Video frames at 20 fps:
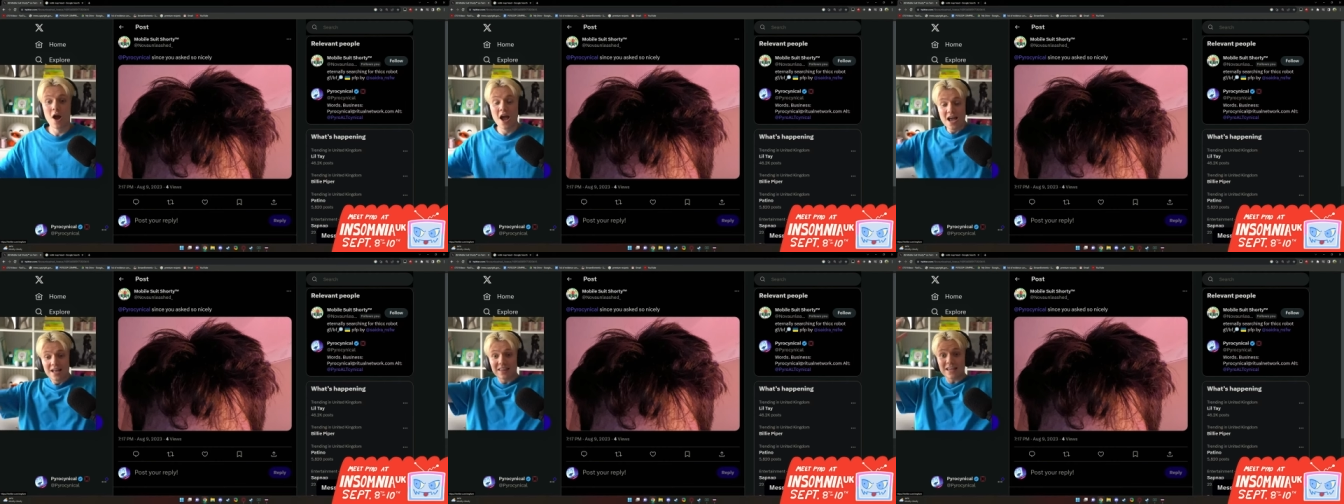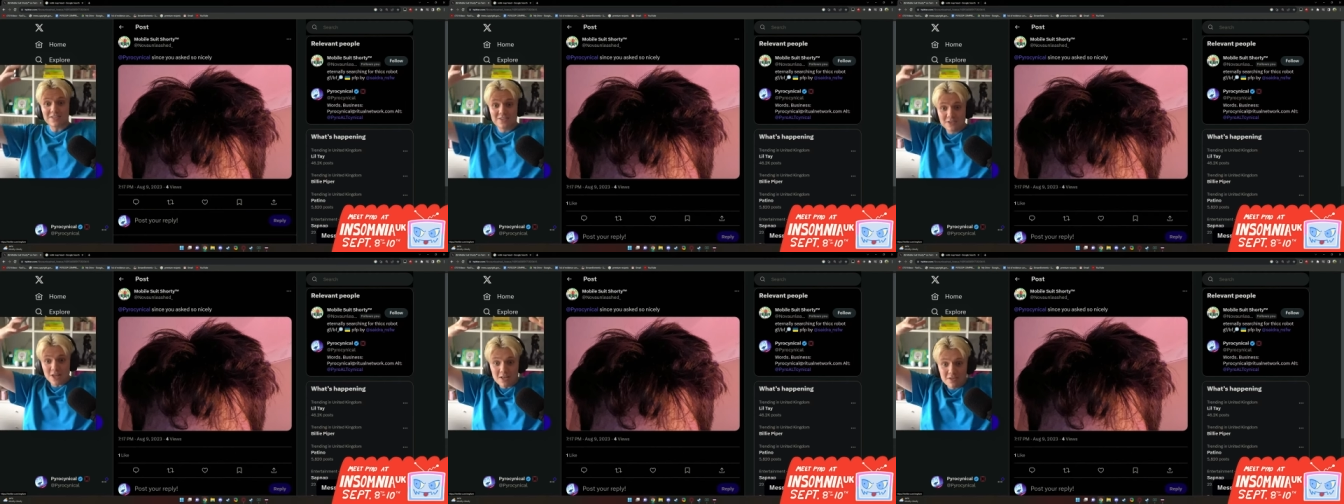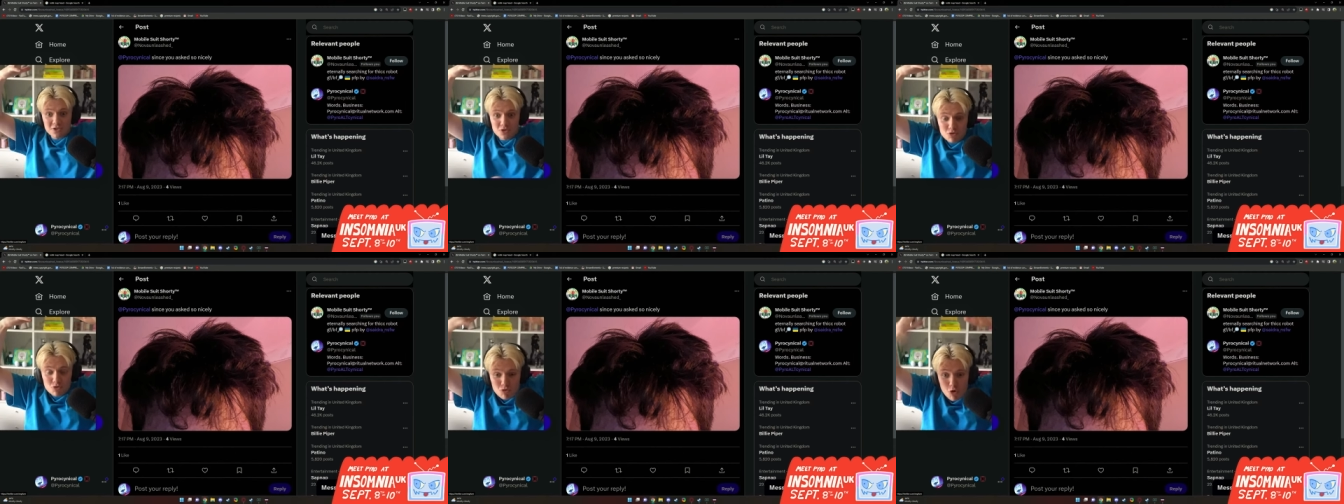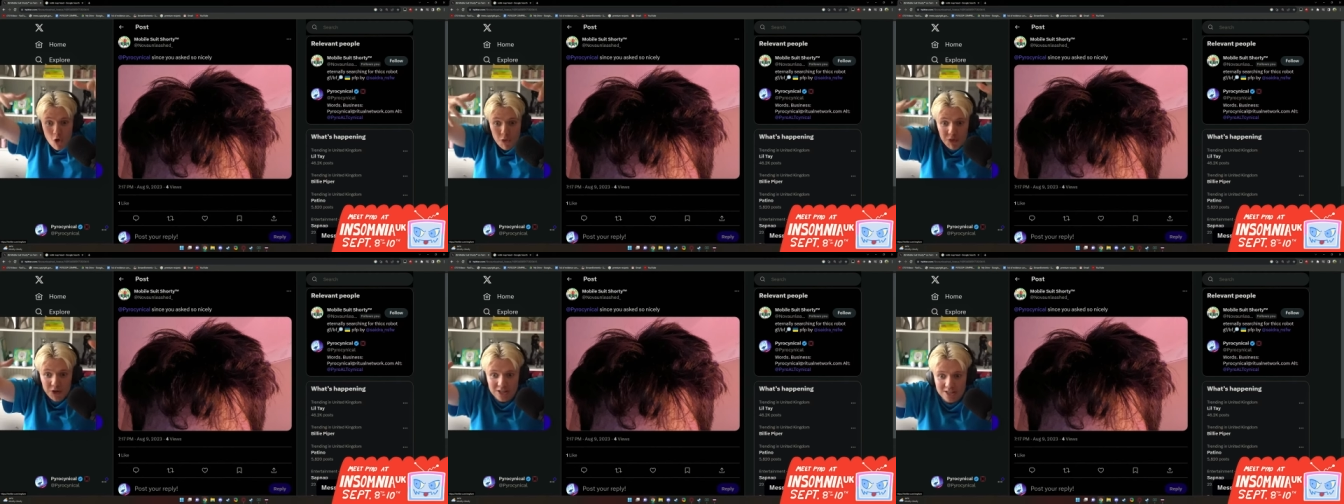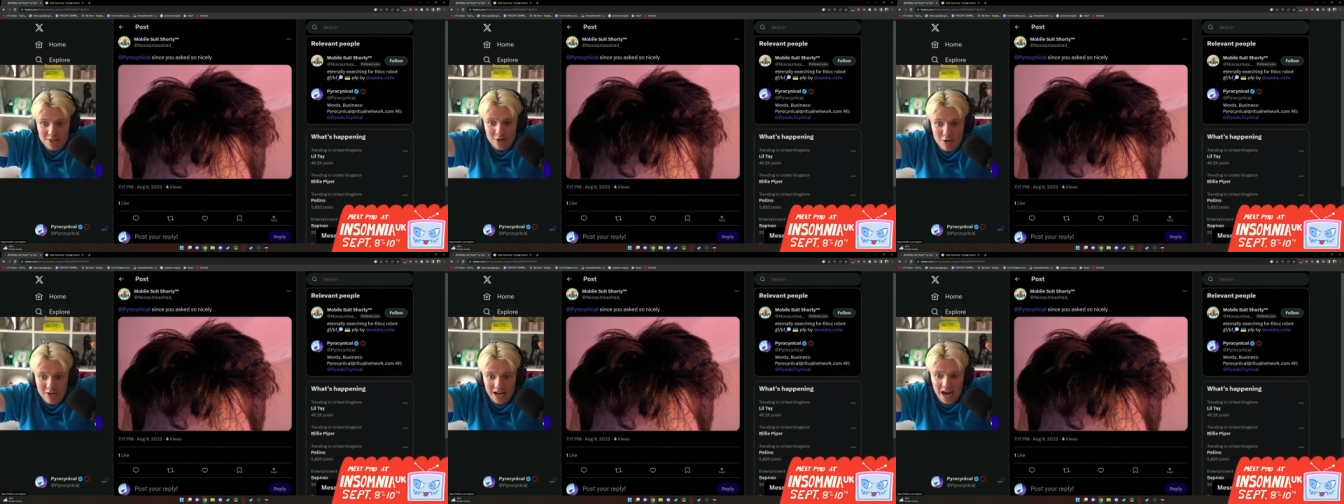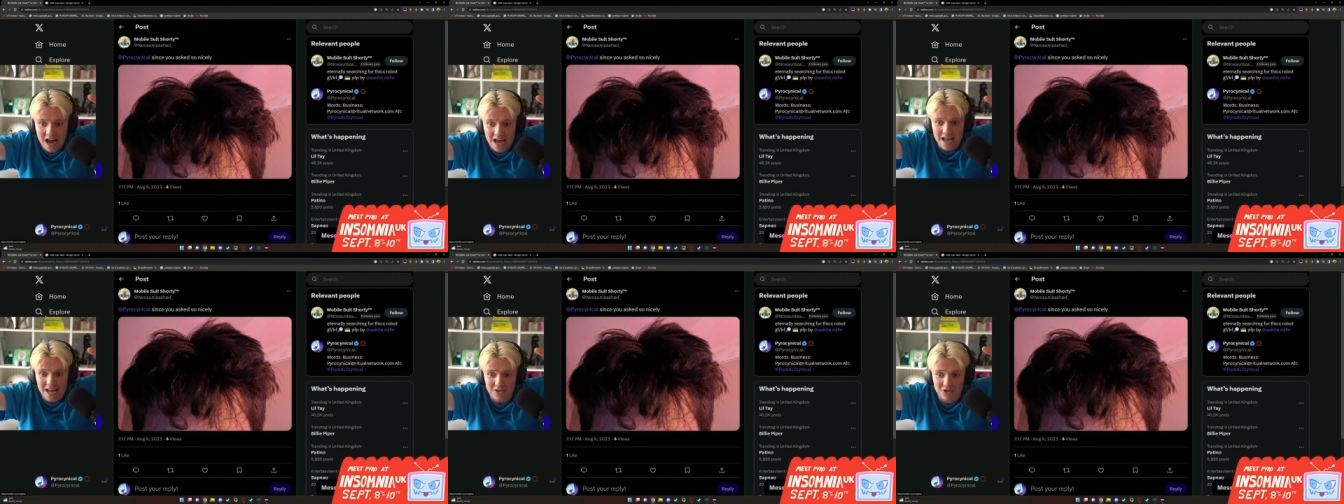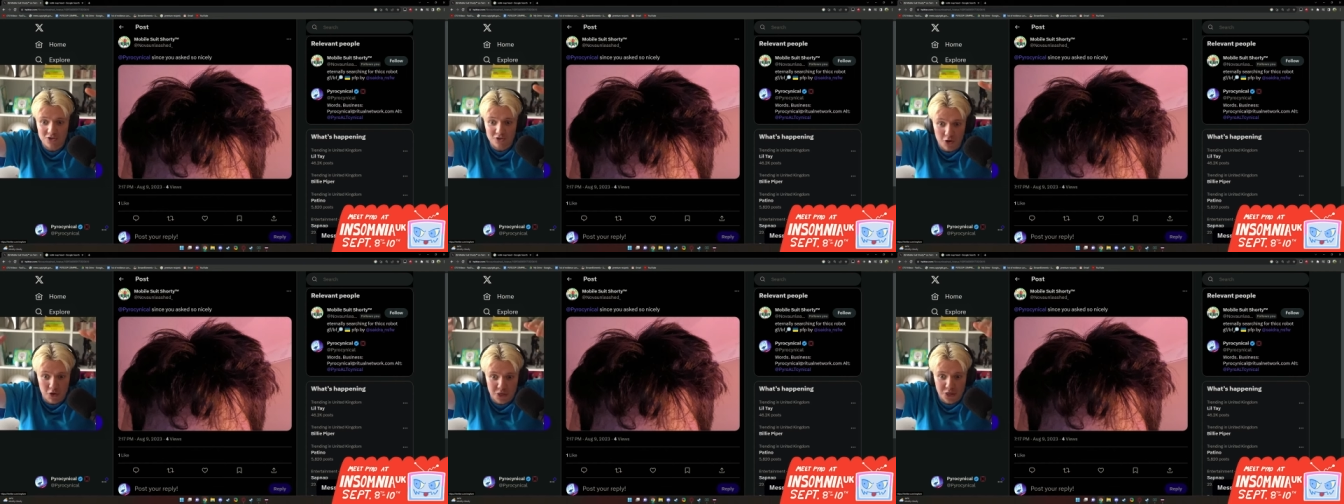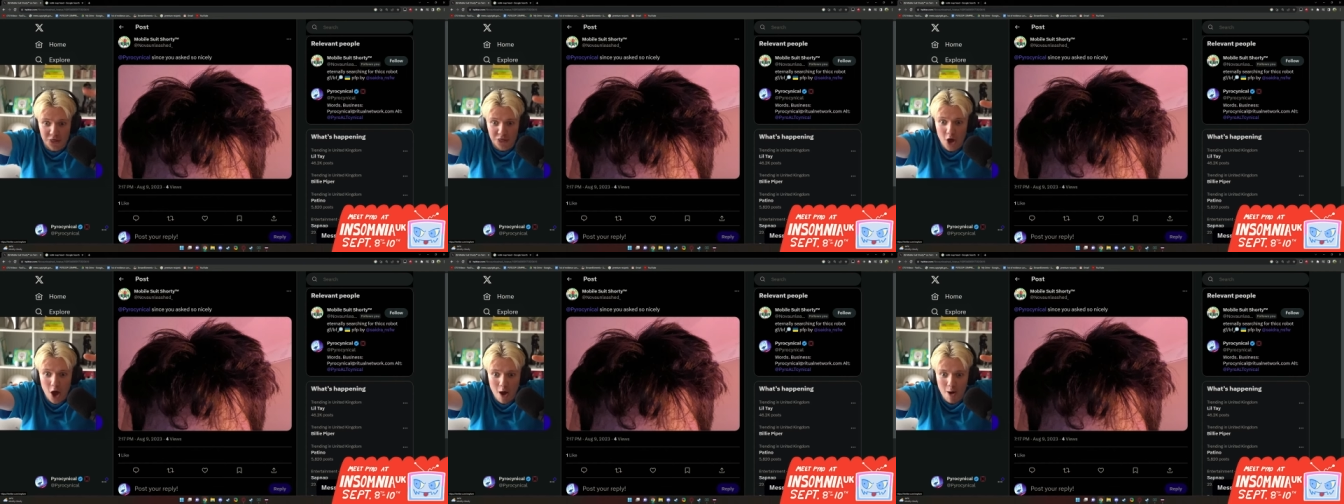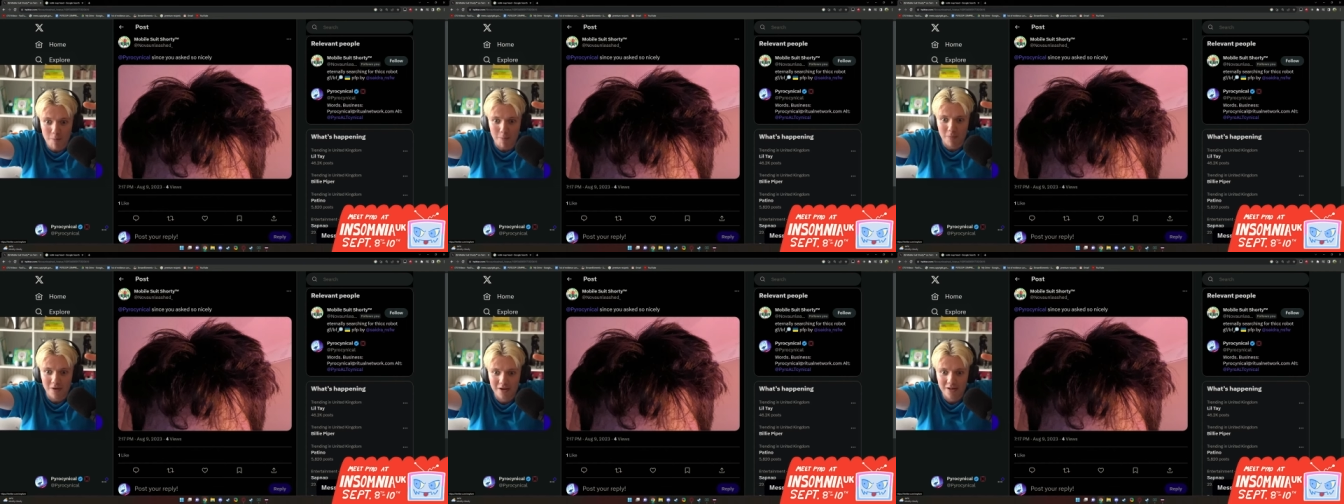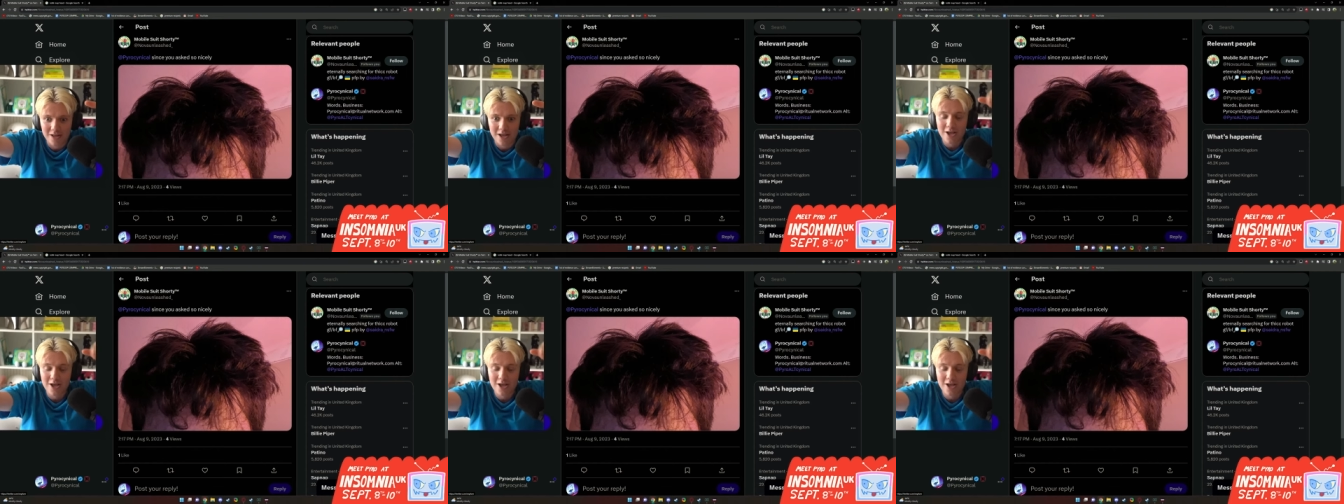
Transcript: There's, there's nothing to look at here. It's just a thumb.